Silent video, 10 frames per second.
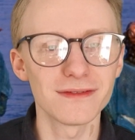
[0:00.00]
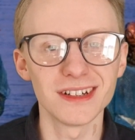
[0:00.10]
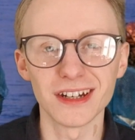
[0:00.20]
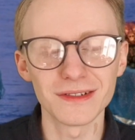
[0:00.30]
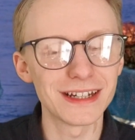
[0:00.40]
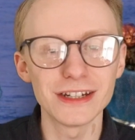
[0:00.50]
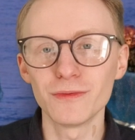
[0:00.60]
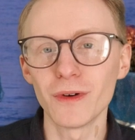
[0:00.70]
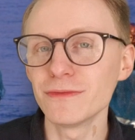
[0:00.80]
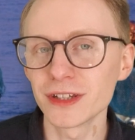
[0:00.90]
You know, did you,
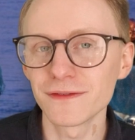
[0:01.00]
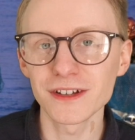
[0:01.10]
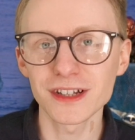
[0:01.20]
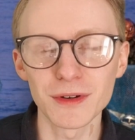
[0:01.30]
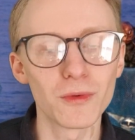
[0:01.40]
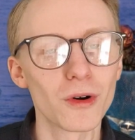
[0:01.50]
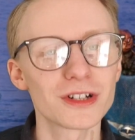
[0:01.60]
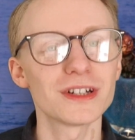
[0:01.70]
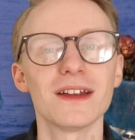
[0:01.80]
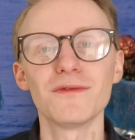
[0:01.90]
when was the first time you
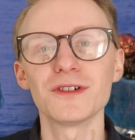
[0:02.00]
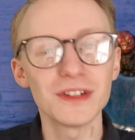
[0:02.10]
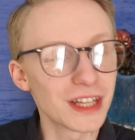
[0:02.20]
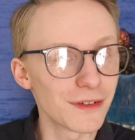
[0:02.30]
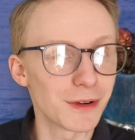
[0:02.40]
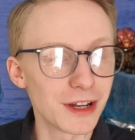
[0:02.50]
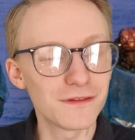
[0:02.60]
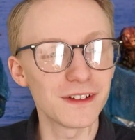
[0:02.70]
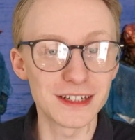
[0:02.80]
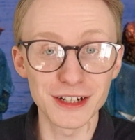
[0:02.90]
watched it, and what did you think of it when you
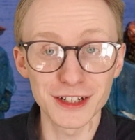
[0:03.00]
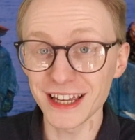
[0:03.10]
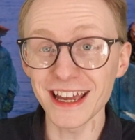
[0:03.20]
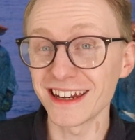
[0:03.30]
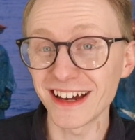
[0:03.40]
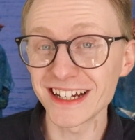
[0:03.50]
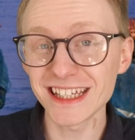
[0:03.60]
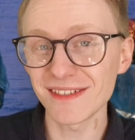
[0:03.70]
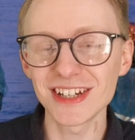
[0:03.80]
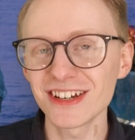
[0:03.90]
did you see it in
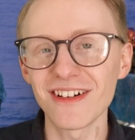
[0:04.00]
1972?